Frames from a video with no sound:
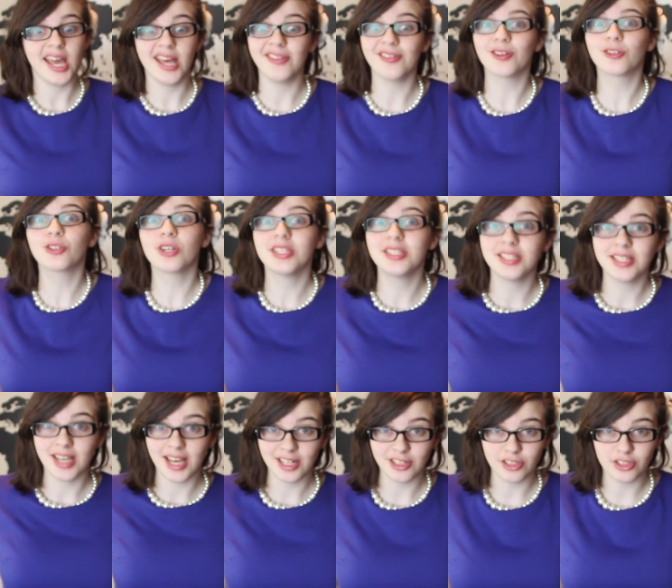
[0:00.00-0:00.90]
and they're dressed in
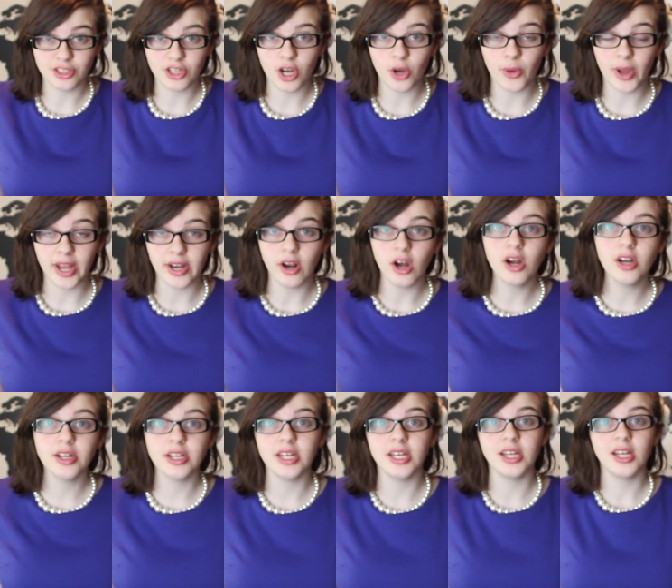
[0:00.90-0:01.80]
head to toe Ed
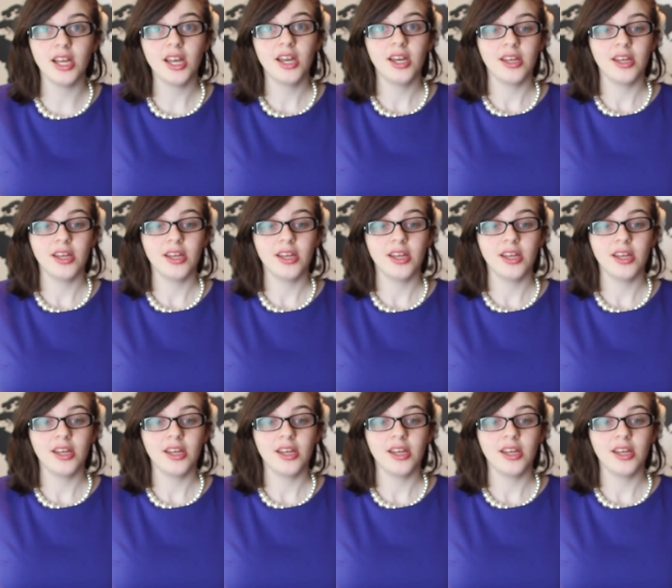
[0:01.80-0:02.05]
Hardy,